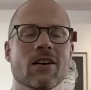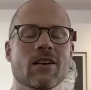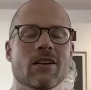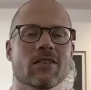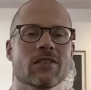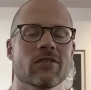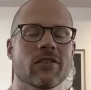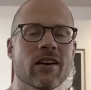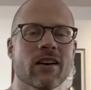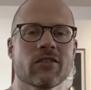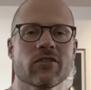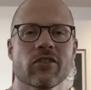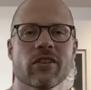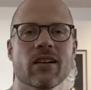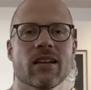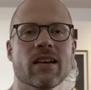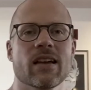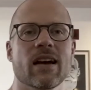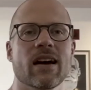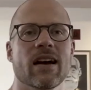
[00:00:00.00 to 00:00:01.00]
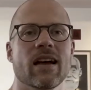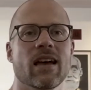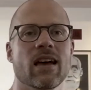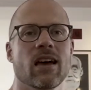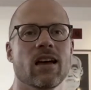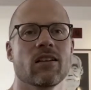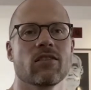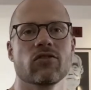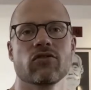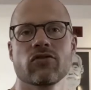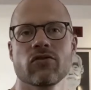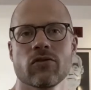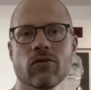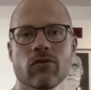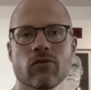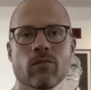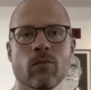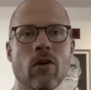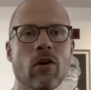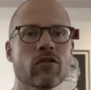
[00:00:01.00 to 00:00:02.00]
So actually I had
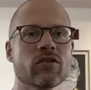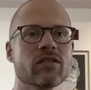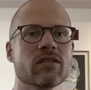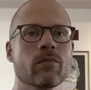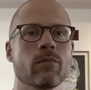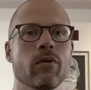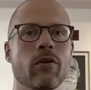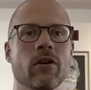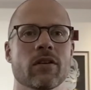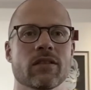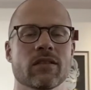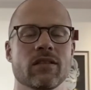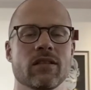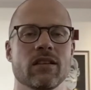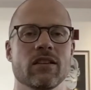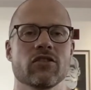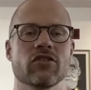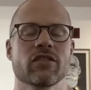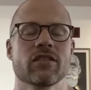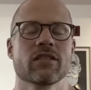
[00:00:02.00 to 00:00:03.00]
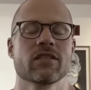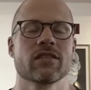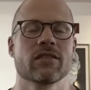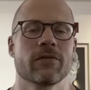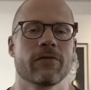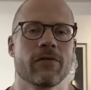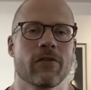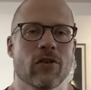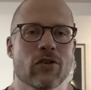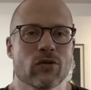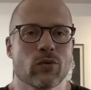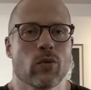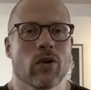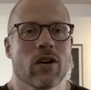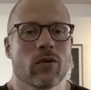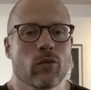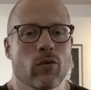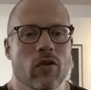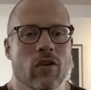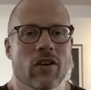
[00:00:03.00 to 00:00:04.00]
two most important teachers. The first
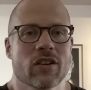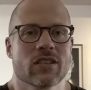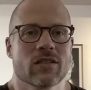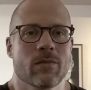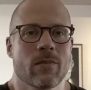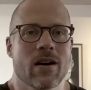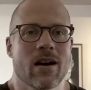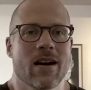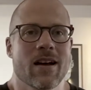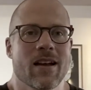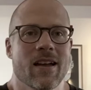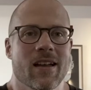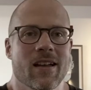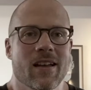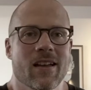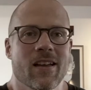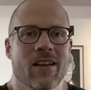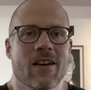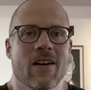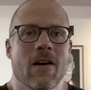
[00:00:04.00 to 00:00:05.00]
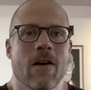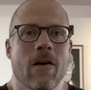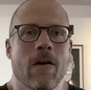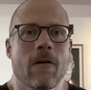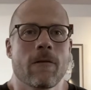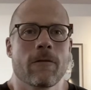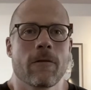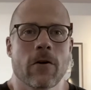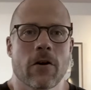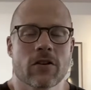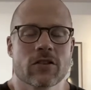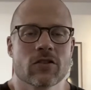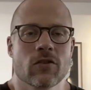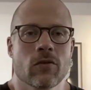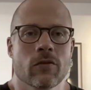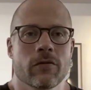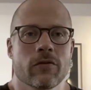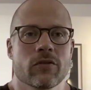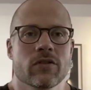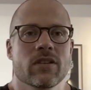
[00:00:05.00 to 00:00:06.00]
one was my first
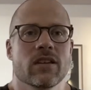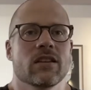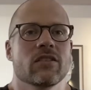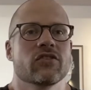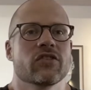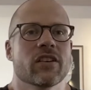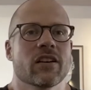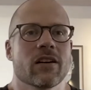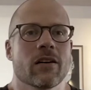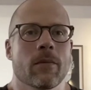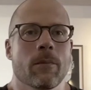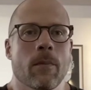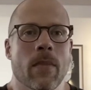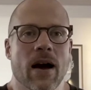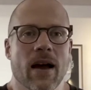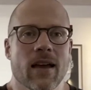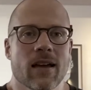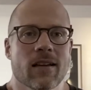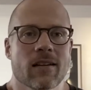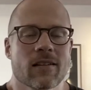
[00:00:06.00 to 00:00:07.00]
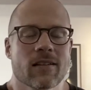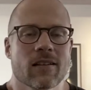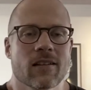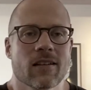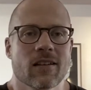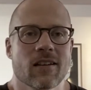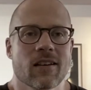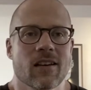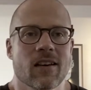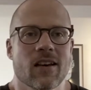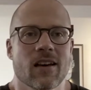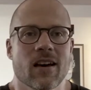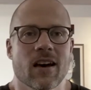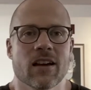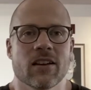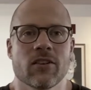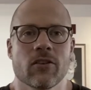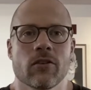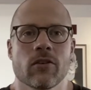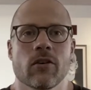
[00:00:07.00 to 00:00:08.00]
Kung Fu teacher, Mike. I
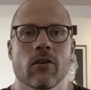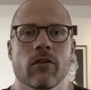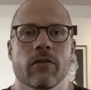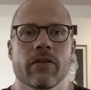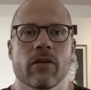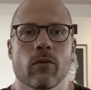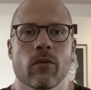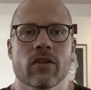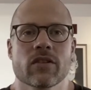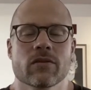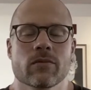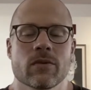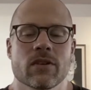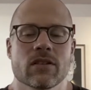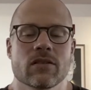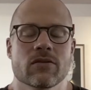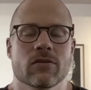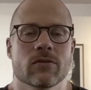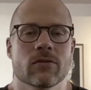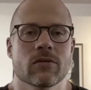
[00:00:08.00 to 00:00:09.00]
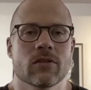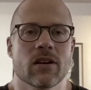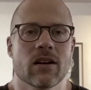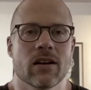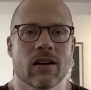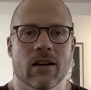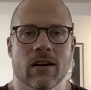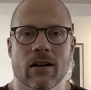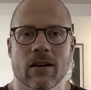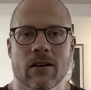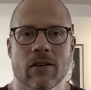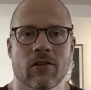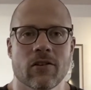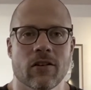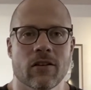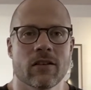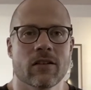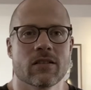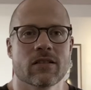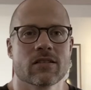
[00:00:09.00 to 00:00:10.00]
don't know if he wants me to
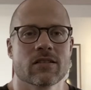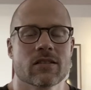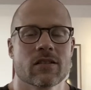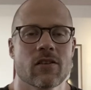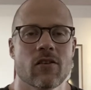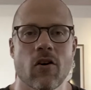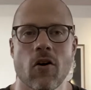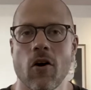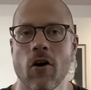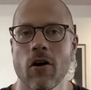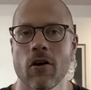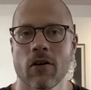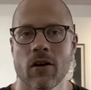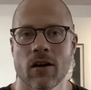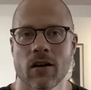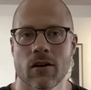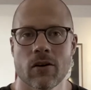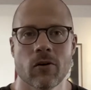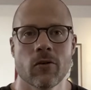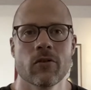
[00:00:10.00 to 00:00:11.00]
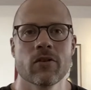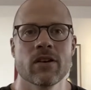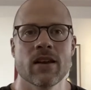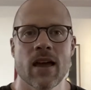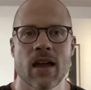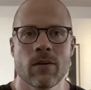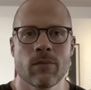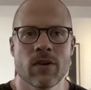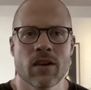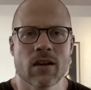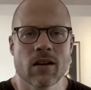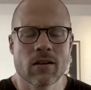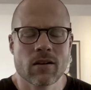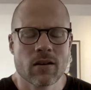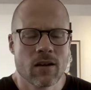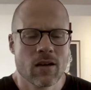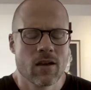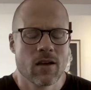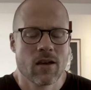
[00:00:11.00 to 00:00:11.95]
call his whole name here.